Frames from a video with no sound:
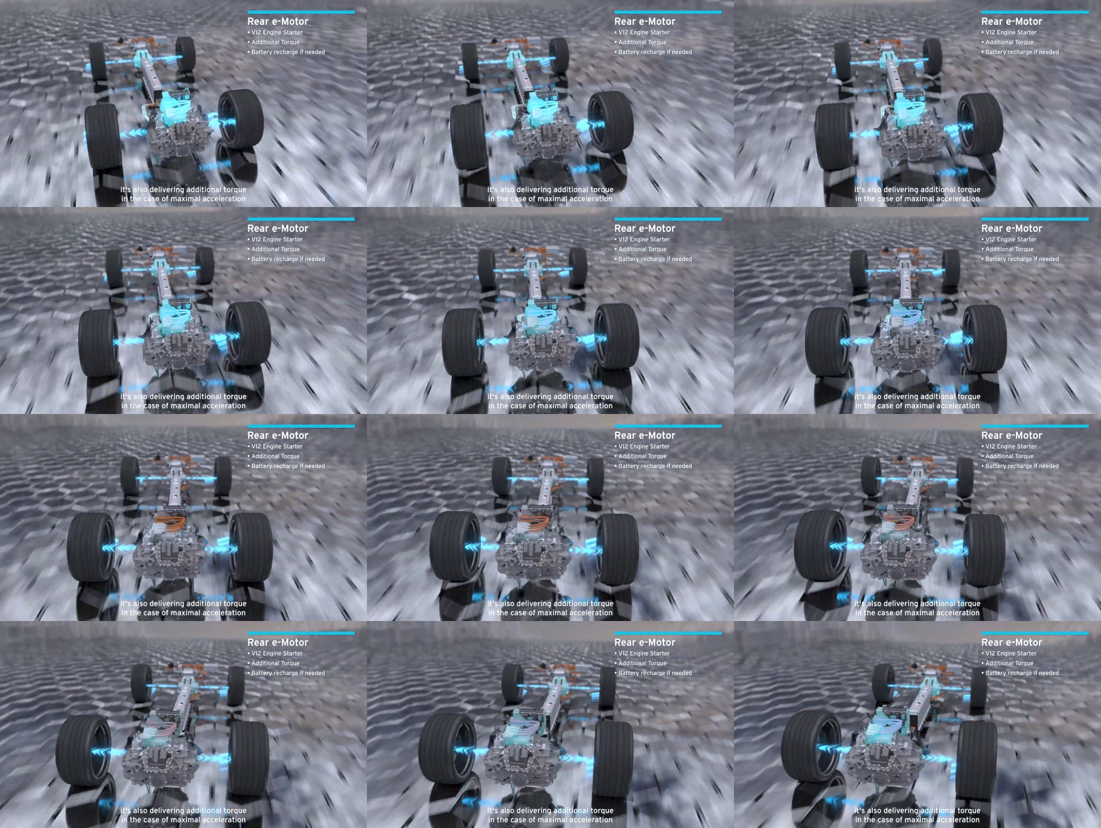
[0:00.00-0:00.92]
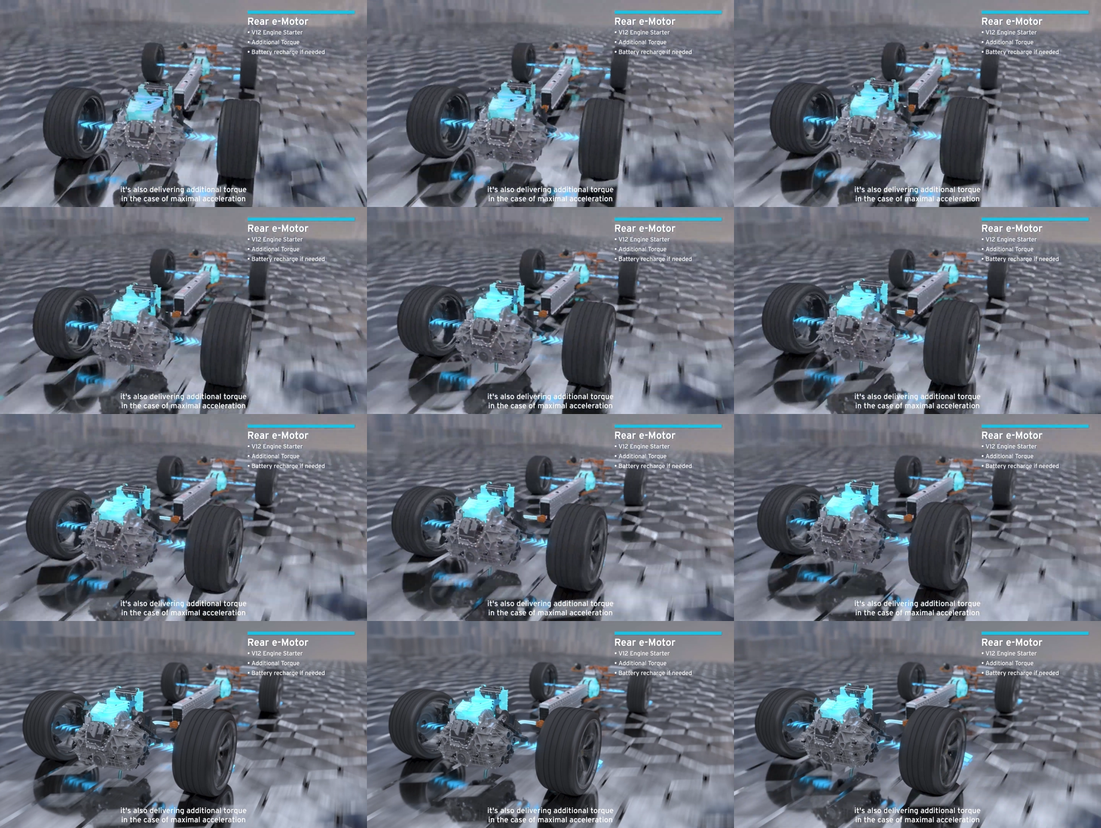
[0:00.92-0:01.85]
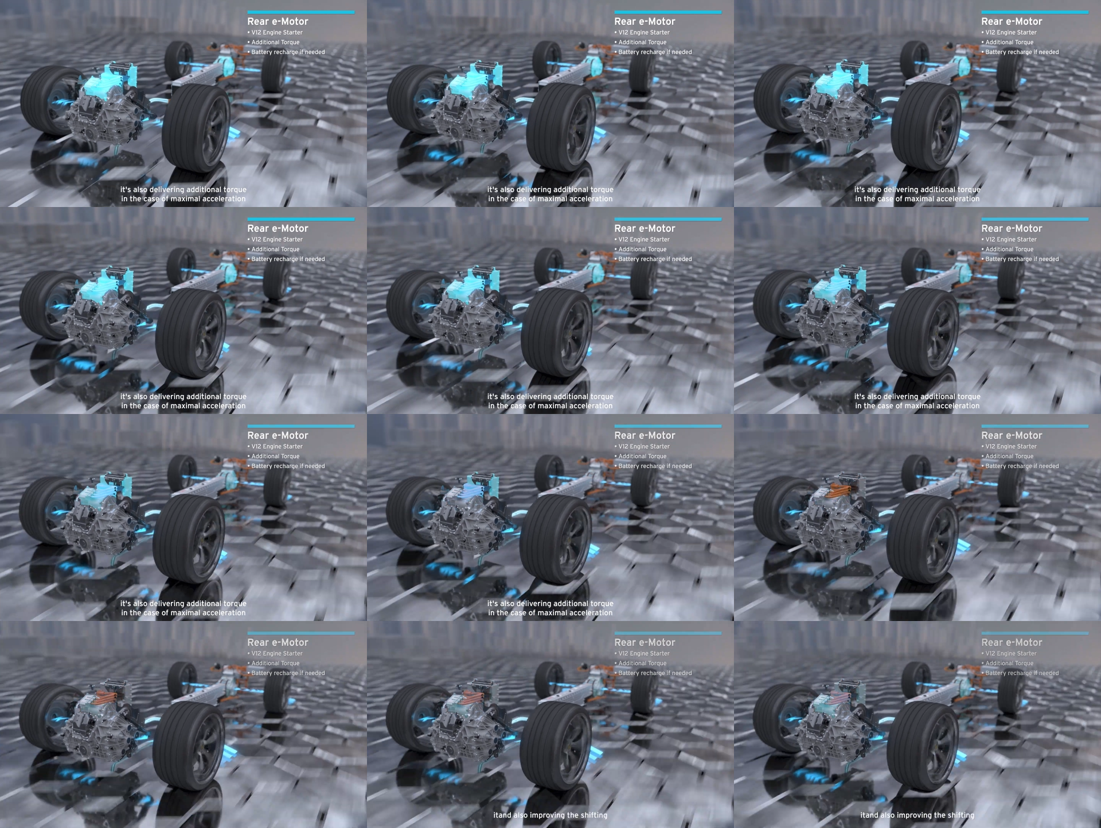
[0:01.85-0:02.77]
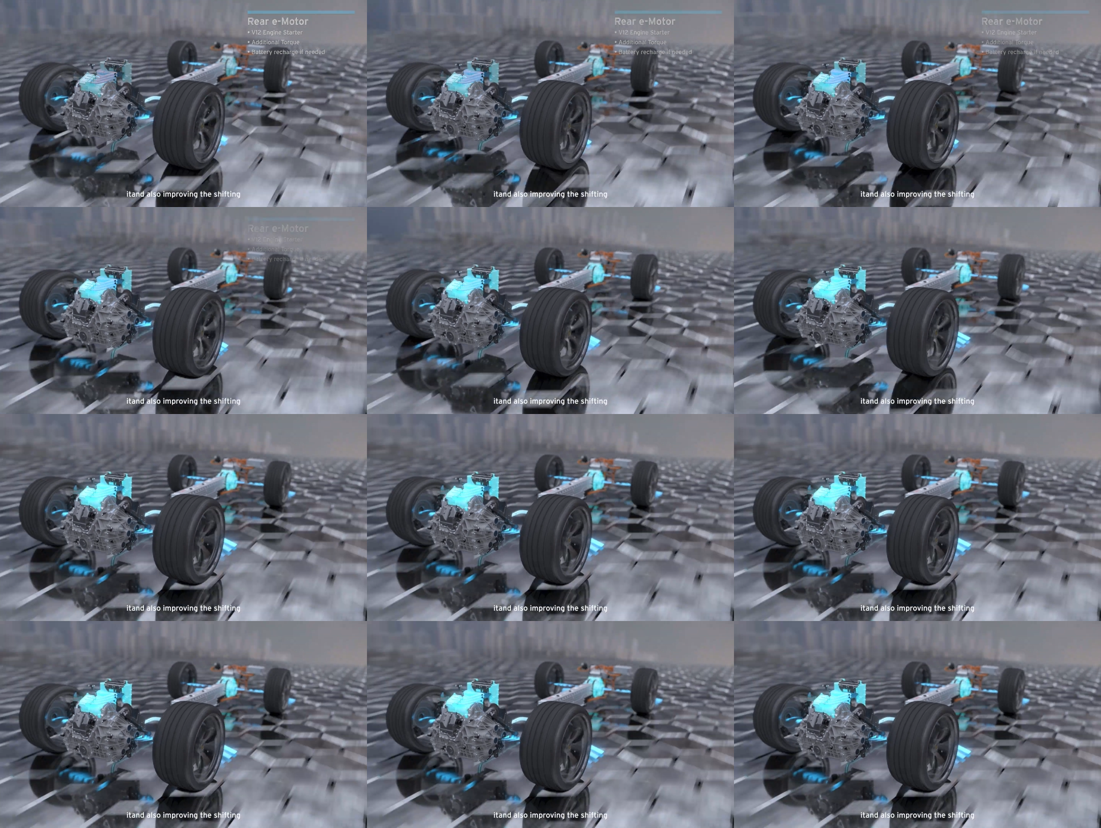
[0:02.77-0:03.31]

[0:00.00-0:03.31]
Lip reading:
[unreadable: no face in view]